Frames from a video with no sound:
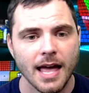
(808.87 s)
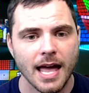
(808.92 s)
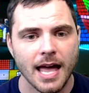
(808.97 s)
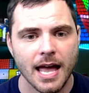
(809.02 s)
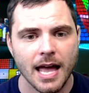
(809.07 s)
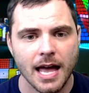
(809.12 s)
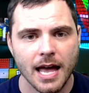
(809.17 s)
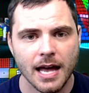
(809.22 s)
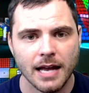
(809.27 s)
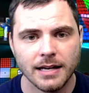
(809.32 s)

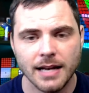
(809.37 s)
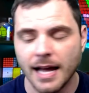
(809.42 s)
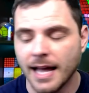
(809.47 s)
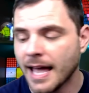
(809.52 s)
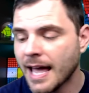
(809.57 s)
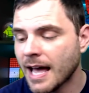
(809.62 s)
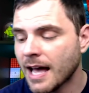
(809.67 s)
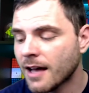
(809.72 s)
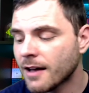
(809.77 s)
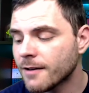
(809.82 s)
And I
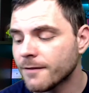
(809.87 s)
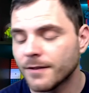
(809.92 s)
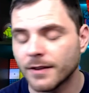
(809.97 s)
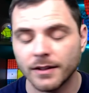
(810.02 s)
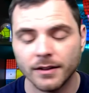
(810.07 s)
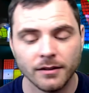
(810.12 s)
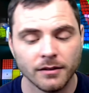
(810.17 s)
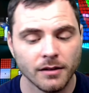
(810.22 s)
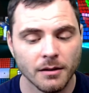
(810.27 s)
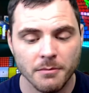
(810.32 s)
have
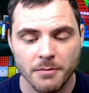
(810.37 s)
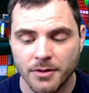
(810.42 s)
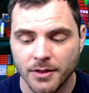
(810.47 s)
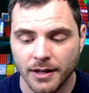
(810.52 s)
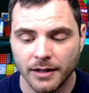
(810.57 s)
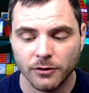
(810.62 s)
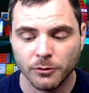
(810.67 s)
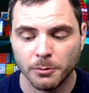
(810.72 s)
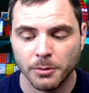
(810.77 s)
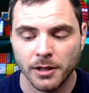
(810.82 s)
some
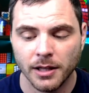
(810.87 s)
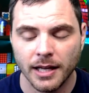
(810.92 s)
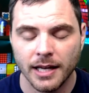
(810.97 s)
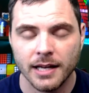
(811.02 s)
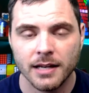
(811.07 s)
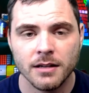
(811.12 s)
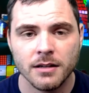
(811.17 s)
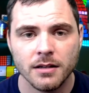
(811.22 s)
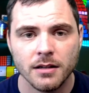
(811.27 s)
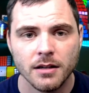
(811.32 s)
things
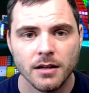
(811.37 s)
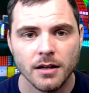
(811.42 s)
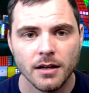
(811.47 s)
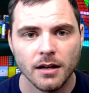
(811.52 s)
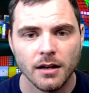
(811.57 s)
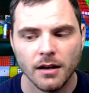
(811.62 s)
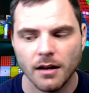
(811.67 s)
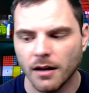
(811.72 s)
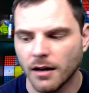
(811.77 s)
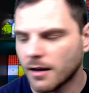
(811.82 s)
planned.
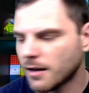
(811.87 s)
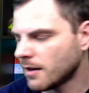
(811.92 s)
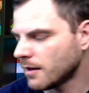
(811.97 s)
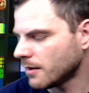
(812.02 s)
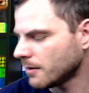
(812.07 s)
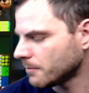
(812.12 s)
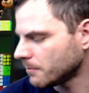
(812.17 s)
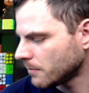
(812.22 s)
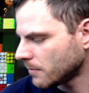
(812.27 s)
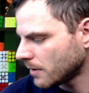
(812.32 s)

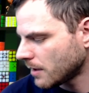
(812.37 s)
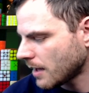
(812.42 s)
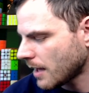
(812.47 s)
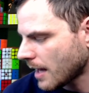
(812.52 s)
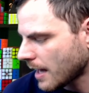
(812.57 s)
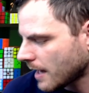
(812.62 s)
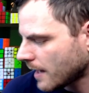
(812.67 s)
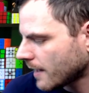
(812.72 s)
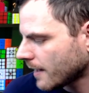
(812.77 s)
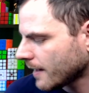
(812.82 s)

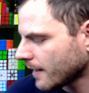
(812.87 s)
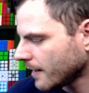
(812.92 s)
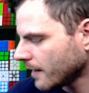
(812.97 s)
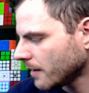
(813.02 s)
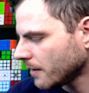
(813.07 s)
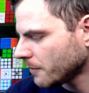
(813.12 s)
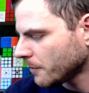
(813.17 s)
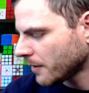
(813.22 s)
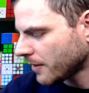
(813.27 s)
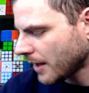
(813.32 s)

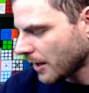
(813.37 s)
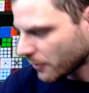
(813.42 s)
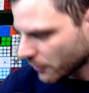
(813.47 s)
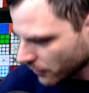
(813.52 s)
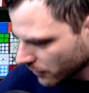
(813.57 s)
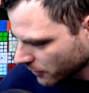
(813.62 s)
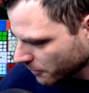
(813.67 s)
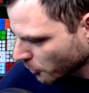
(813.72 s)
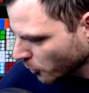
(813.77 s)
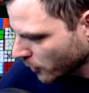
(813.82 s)

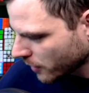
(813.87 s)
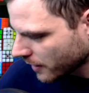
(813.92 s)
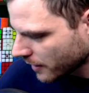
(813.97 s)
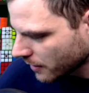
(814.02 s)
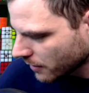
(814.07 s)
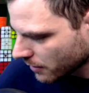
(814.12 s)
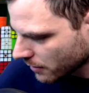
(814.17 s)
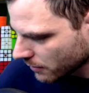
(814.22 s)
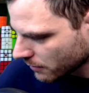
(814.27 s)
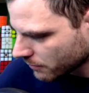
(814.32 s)
Without
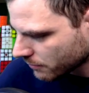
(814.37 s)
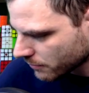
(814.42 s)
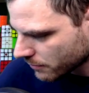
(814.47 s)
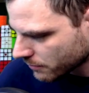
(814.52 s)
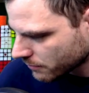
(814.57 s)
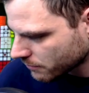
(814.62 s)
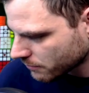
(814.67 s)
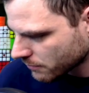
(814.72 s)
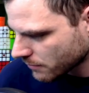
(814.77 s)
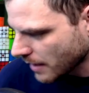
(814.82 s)
spoiling
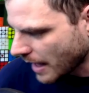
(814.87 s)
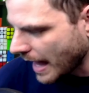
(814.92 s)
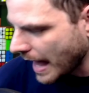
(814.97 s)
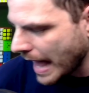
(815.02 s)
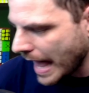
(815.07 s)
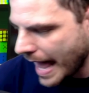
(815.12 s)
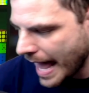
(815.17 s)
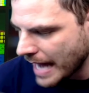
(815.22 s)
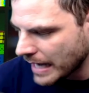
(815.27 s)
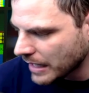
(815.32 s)

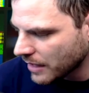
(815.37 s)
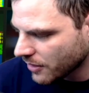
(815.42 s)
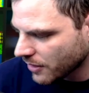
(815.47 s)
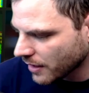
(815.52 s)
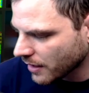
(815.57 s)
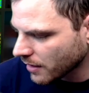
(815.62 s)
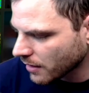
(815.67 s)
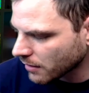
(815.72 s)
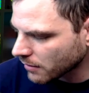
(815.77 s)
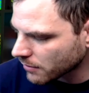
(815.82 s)

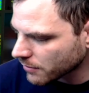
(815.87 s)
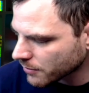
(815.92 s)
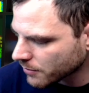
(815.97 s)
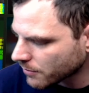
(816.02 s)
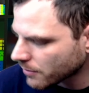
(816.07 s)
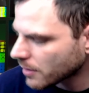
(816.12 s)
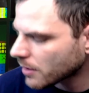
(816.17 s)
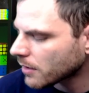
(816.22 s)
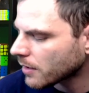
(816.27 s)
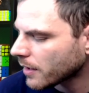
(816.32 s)
anything
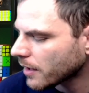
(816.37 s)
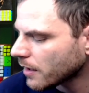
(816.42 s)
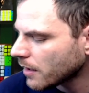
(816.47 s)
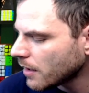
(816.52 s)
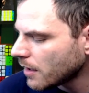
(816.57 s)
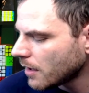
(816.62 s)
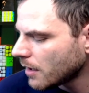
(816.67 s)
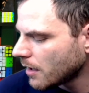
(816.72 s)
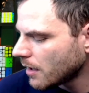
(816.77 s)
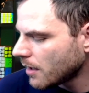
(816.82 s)
really,
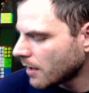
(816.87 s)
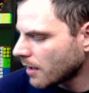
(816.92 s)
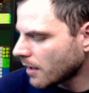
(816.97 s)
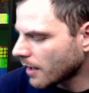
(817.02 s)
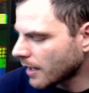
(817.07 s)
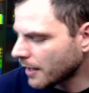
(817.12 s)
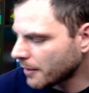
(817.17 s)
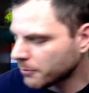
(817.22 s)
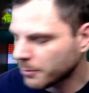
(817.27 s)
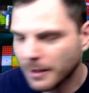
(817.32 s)

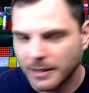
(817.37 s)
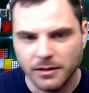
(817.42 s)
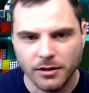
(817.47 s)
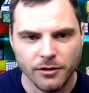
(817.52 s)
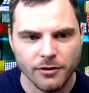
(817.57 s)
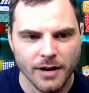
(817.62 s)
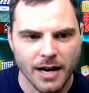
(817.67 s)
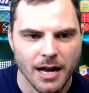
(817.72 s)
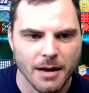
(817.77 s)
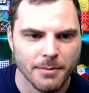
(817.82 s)
I was about to
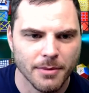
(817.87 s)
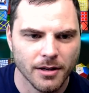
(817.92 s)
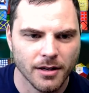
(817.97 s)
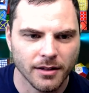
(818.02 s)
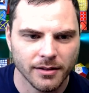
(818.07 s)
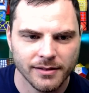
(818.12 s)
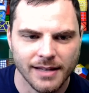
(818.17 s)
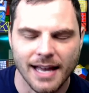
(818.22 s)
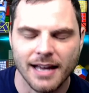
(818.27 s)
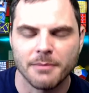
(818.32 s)
grab a
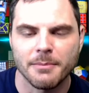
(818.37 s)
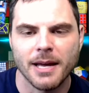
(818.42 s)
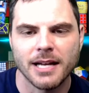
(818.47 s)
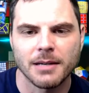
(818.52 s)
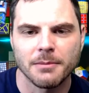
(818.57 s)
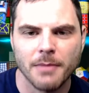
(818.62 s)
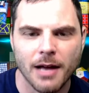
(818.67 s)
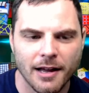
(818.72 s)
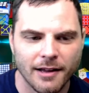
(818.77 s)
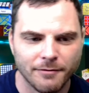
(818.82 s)
stack
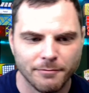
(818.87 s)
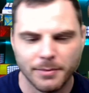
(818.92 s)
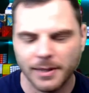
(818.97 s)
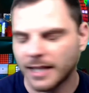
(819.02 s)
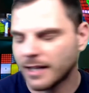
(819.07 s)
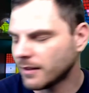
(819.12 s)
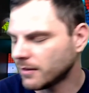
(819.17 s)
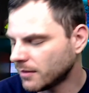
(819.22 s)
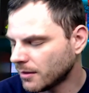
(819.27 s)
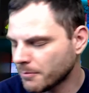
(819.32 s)
madam. I have
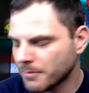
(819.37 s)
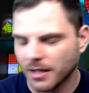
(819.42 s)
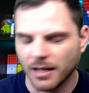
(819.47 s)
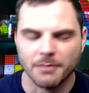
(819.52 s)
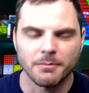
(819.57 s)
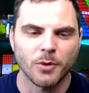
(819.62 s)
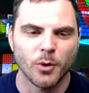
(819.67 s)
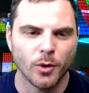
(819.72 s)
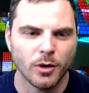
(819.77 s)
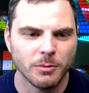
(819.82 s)
planned something
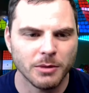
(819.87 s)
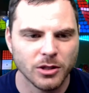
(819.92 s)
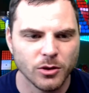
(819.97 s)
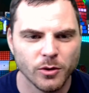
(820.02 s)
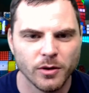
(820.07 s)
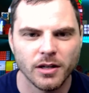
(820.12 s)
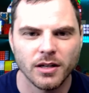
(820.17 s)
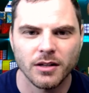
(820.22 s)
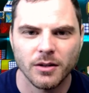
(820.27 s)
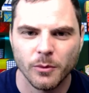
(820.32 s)
I'm going to be
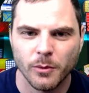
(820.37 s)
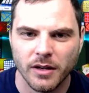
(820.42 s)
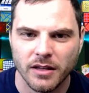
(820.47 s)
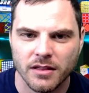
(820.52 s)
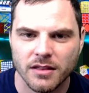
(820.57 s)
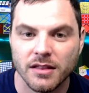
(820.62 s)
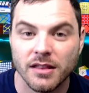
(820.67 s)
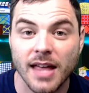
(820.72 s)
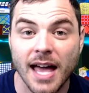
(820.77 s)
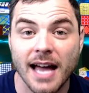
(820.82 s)
doing with
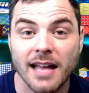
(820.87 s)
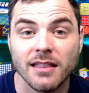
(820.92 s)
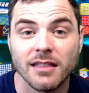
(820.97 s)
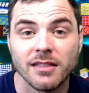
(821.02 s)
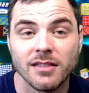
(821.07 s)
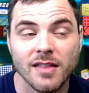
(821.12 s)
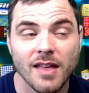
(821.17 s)
that